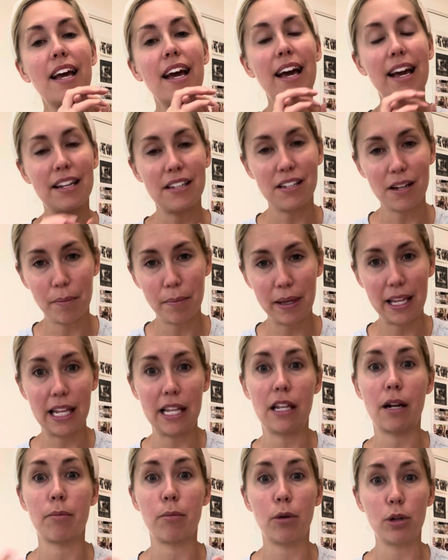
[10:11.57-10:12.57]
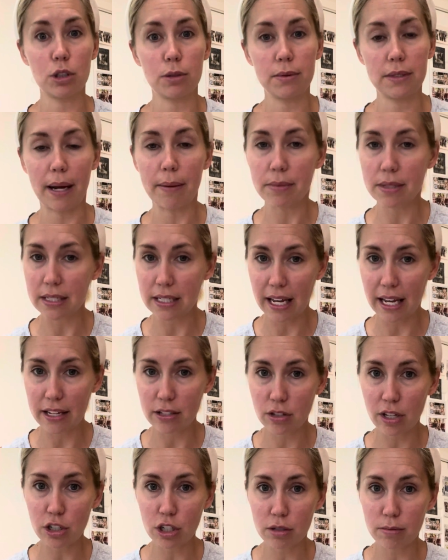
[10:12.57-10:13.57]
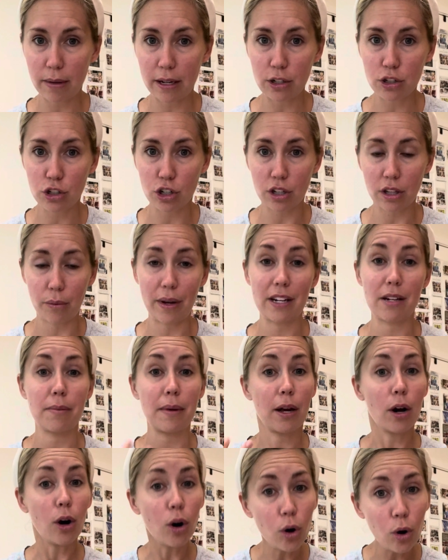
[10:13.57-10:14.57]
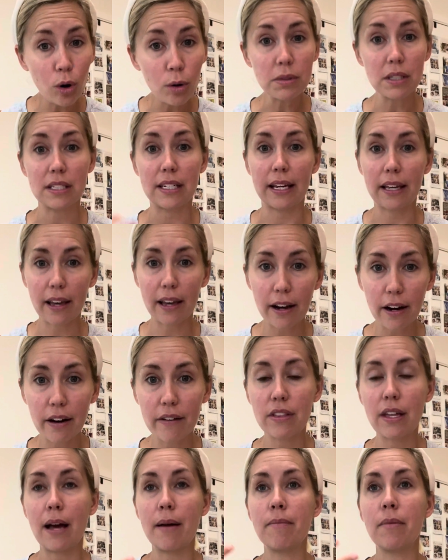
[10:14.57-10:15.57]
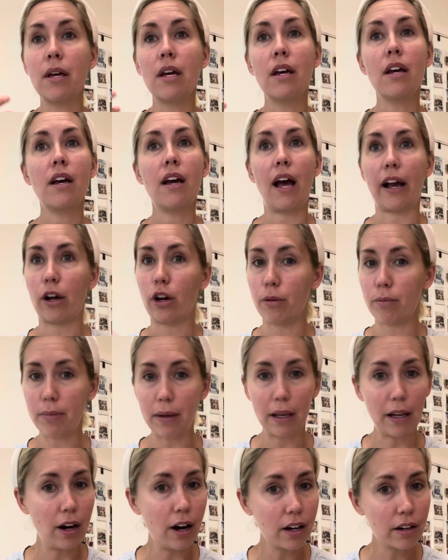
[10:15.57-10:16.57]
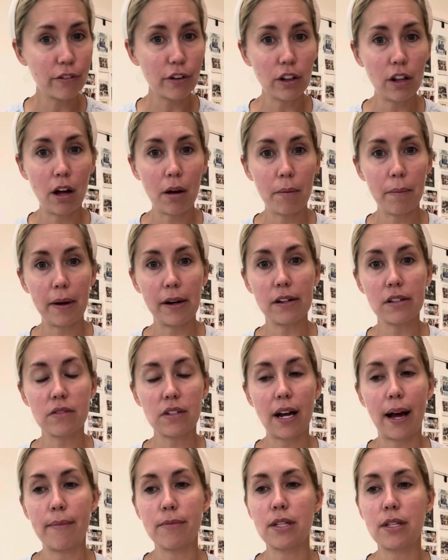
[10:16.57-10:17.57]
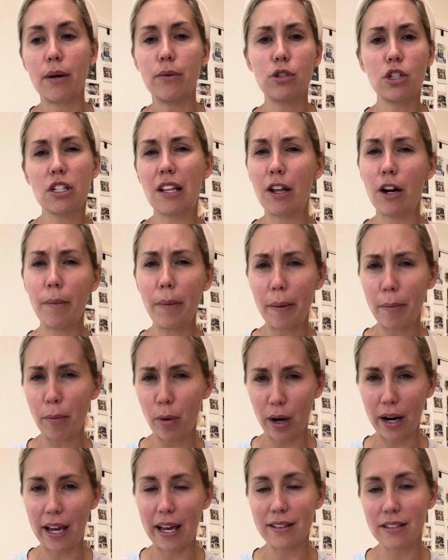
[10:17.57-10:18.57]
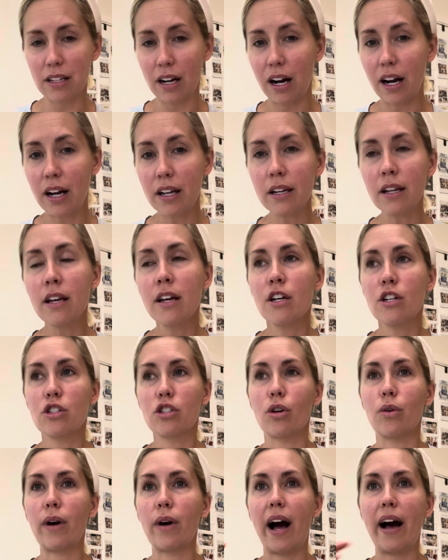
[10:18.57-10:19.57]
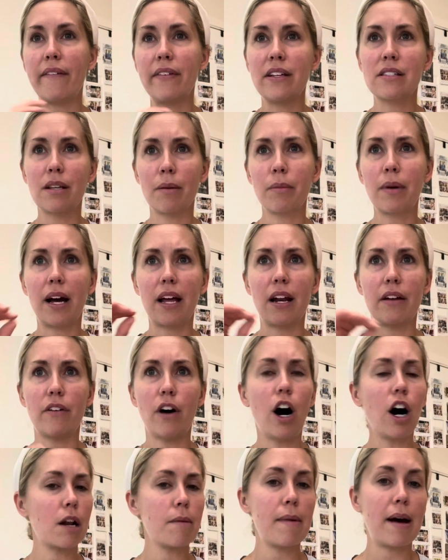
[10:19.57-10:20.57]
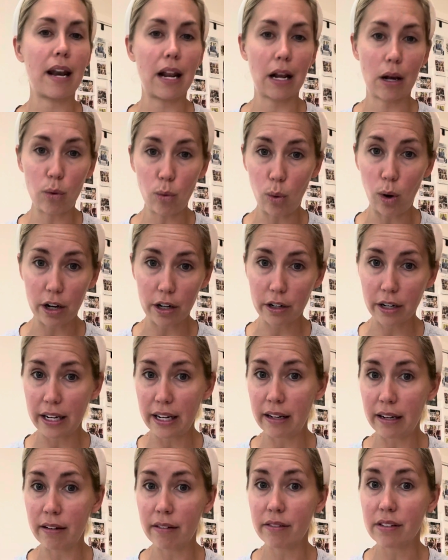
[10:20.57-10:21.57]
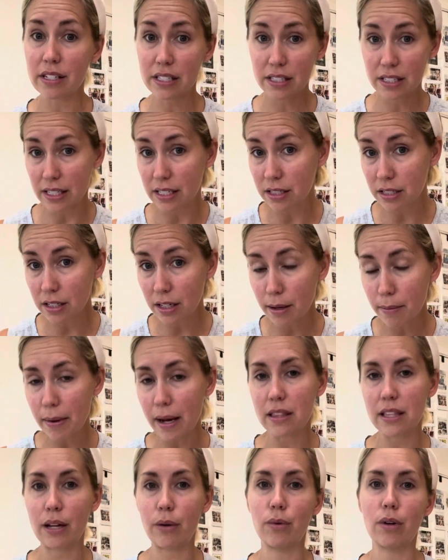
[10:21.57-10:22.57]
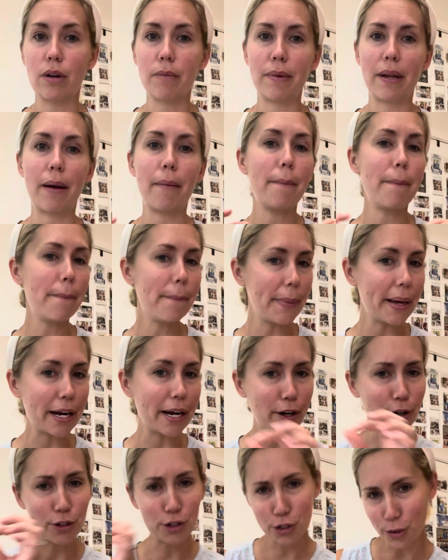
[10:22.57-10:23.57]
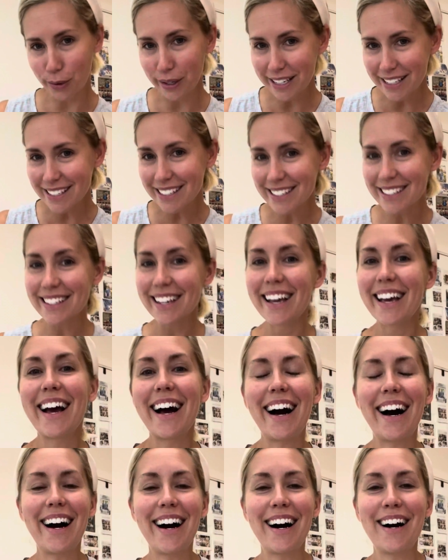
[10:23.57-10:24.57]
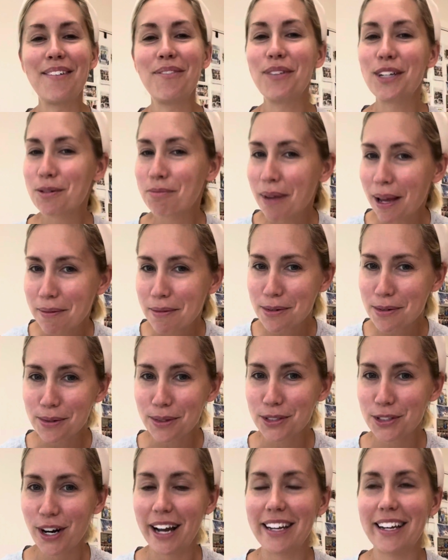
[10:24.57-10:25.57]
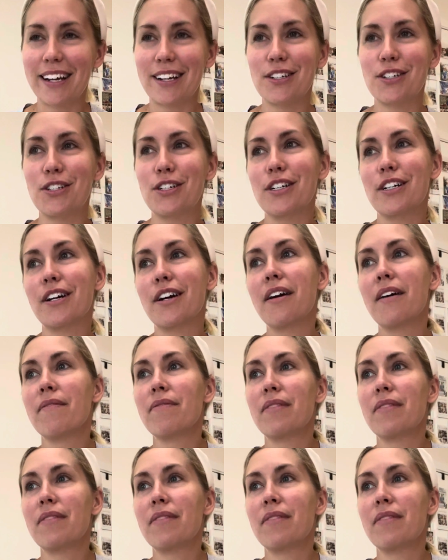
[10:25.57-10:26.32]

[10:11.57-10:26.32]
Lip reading: and dumping it in there multiple times a day. So that just made sure that we had to be home to take care of them and couldn't be gone for long periods of time. So that was just a little bit more hands-on. So having some kind of automatic watering system, I think would have been a better choice, which maybe we'll try next year.